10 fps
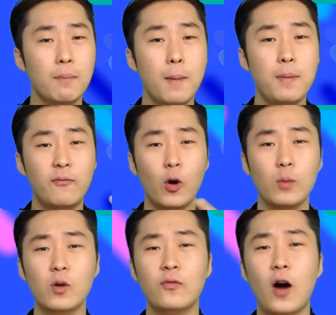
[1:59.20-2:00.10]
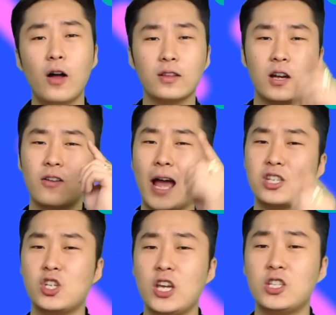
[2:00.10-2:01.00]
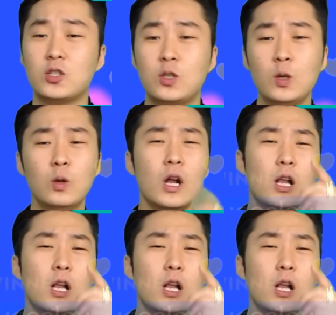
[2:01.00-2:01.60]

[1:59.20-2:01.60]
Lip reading: But before we move on, congratulations to